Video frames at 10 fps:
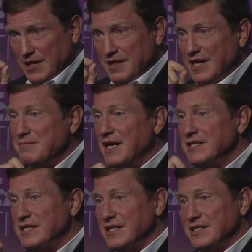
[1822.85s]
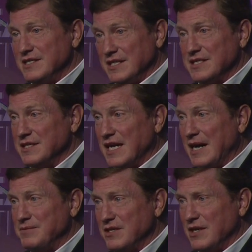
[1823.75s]
then my sense is its
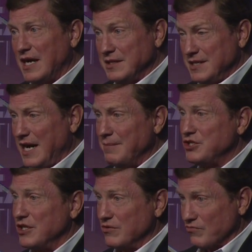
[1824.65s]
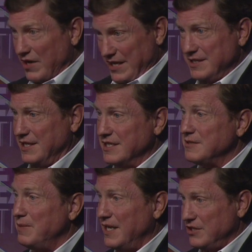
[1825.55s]
adopted, adoption rate and its
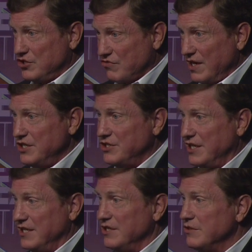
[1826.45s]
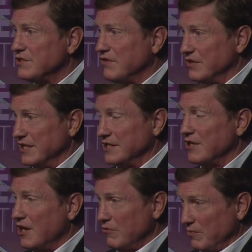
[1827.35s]
penetration and usefulness
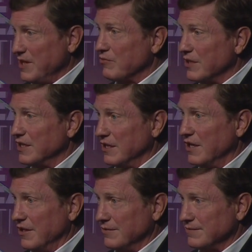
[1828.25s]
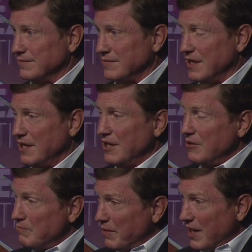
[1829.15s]
will be really low.
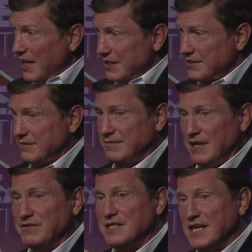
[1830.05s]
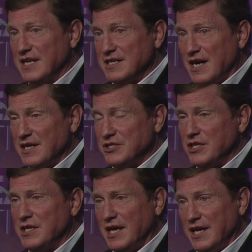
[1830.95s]
But if the
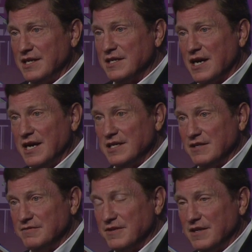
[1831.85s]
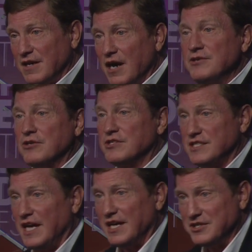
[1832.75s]
technology can kind of
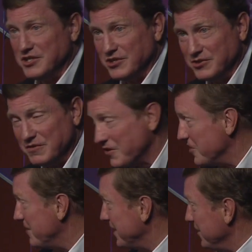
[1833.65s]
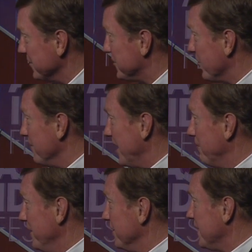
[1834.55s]
understand you, you've heard about the old story
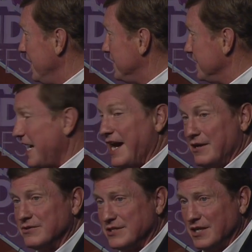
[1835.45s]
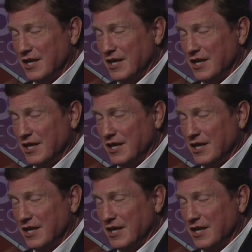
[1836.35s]
about Bill Gates' house